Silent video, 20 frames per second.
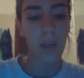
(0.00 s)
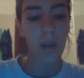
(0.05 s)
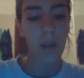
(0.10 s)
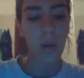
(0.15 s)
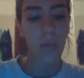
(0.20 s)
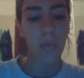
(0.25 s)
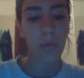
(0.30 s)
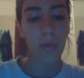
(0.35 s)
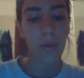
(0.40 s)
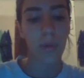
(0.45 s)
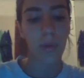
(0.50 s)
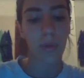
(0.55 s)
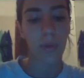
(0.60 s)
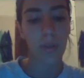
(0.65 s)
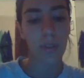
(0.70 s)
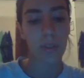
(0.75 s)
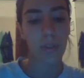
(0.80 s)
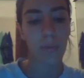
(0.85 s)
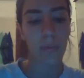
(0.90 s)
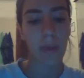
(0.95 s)
We're
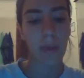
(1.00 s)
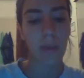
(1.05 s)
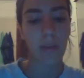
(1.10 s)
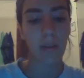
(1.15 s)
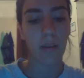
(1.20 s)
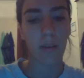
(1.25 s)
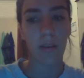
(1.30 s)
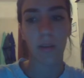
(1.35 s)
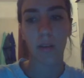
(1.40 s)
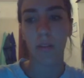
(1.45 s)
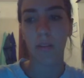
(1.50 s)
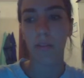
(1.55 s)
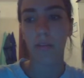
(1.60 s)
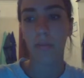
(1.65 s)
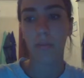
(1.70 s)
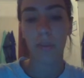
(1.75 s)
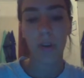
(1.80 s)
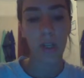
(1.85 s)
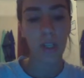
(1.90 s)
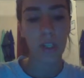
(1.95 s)
going to make a
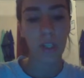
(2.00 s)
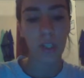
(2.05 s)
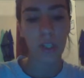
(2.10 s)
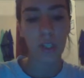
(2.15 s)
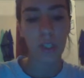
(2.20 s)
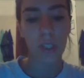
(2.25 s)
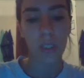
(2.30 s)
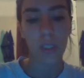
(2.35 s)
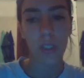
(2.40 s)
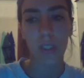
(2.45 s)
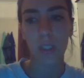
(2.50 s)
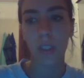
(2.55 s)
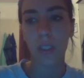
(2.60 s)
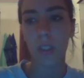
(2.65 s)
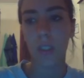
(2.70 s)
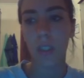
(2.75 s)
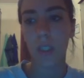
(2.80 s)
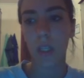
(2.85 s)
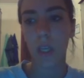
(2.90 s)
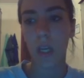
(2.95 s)
function
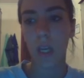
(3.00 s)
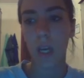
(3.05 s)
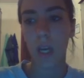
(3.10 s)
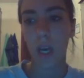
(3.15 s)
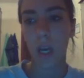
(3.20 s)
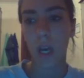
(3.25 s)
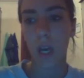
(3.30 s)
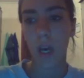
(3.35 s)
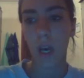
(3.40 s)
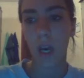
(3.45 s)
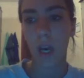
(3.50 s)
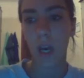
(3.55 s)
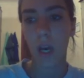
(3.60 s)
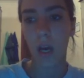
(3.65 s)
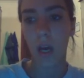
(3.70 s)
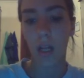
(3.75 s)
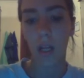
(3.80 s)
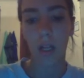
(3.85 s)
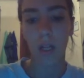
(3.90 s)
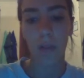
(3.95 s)

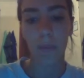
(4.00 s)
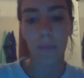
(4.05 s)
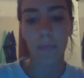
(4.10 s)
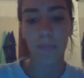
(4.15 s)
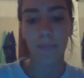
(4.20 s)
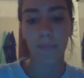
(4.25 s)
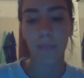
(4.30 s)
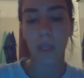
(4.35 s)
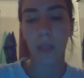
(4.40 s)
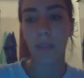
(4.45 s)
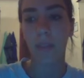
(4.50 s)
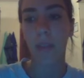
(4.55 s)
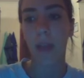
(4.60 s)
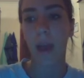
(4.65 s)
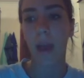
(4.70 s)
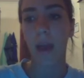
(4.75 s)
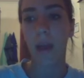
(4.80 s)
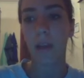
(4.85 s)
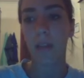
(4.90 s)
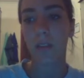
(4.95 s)

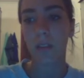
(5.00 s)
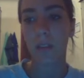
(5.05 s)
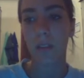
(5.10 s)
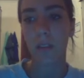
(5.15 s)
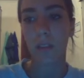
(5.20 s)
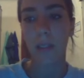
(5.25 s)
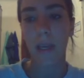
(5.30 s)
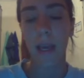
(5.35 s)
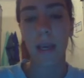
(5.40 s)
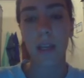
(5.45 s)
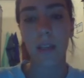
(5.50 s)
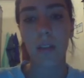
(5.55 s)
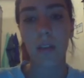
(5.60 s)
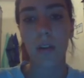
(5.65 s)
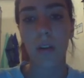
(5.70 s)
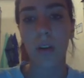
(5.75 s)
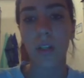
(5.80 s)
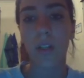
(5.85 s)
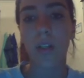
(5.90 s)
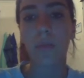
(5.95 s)
that takes
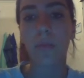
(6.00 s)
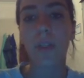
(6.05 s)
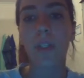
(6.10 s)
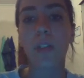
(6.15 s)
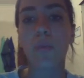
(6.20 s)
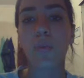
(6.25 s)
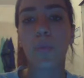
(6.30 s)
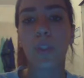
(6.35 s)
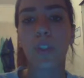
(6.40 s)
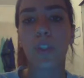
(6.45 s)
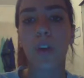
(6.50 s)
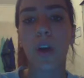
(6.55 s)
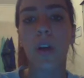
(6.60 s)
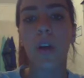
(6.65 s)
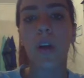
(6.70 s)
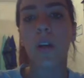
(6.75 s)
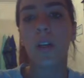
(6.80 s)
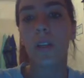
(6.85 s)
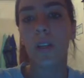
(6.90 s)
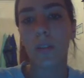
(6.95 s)
arguments, which
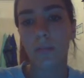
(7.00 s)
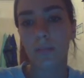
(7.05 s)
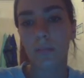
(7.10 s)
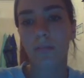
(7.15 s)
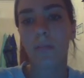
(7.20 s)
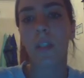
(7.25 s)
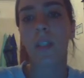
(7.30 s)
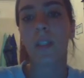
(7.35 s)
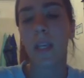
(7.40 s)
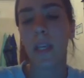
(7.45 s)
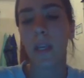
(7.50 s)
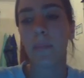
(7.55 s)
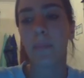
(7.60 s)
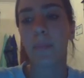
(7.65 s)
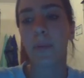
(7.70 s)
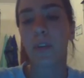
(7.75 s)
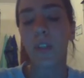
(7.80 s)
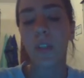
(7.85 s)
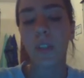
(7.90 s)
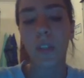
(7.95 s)
are the
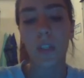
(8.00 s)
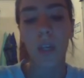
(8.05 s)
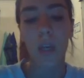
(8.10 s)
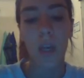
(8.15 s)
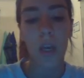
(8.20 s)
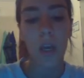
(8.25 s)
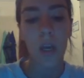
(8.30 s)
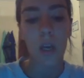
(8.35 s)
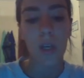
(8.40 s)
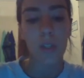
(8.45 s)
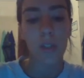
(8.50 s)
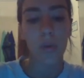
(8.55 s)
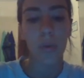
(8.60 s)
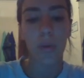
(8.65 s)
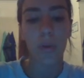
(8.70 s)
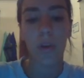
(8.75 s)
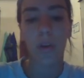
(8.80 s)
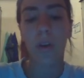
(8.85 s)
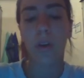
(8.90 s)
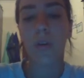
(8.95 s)
inputs. So
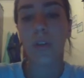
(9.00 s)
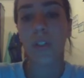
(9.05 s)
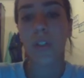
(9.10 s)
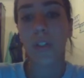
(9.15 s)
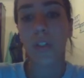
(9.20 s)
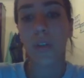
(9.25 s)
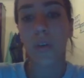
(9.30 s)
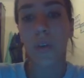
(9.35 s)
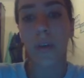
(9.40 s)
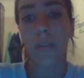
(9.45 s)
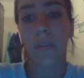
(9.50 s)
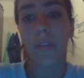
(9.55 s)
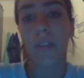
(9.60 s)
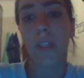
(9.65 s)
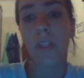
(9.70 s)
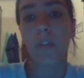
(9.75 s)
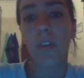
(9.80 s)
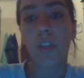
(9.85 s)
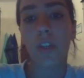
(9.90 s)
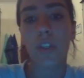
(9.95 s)
we're going to give
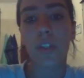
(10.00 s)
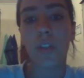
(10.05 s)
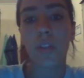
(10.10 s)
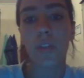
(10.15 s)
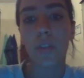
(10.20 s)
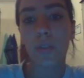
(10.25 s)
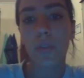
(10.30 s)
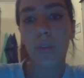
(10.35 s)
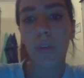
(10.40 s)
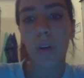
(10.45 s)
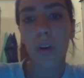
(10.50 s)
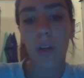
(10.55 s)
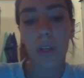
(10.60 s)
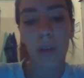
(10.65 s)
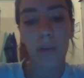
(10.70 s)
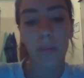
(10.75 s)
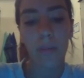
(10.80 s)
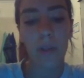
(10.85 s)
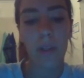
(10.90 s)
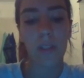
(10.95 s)
this function two
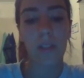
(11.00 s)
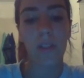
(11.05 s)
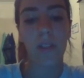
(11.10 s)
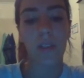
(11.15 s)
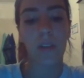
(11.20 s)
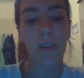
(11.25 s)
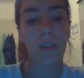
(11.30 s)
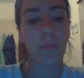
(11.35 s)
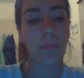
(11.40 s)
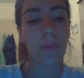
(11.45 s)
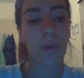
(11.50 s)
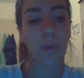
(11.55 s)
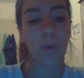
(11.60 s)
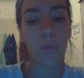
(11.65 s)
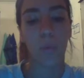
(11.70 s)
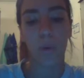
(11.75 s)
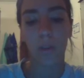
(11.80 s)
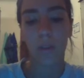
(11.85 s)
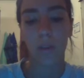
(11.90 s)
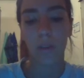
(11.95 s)
arguments, number
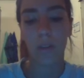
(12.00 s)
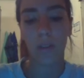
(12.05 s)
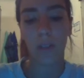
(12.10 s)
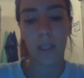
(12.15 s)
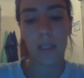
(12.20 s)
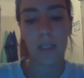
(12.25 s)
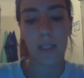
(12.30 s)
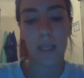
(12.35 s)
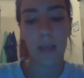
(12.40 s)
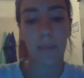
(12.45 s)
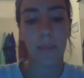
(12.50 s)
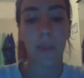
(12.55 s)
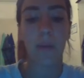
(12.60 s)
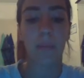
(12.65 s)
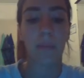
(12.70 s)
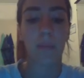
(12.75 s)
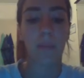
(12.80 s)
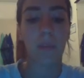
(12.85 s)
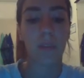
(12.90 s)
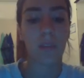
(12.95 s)
one. Let's name
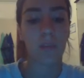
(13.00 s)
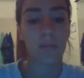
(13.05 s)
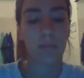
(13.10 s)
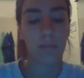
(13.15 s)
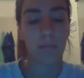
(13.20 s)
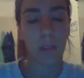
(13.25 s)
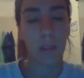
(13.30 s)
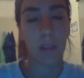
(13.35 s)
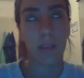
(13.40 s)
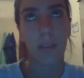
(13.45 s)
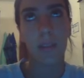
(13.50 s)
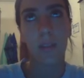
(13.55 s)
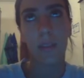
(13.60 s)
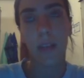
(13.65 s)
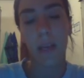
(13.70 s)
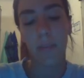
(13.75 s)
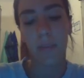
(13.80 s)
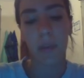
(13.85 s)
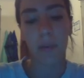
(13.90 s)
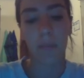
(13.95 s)
them
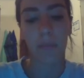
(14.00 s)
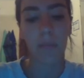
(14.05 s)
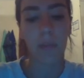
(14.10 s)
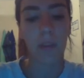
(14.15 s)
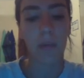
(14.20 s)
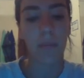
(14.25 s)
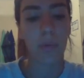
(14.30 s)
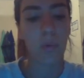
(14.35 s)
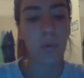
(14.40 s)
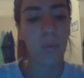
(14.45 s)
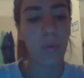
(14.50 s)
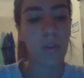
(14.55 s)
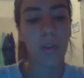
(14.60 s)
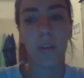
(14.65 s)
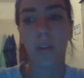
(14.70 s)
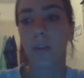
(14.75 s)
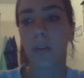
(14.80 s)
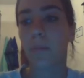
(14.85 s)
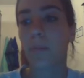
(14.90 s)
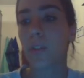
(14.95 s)
number one
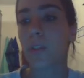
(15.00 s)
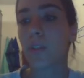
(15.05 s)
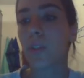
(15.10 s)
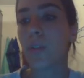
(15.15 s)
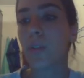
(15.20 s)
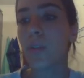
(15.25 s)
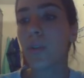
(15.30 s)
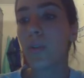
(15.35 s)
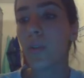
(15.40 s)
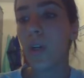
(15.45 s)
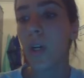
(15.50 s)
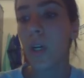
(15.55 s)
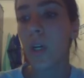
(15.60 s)
and number two,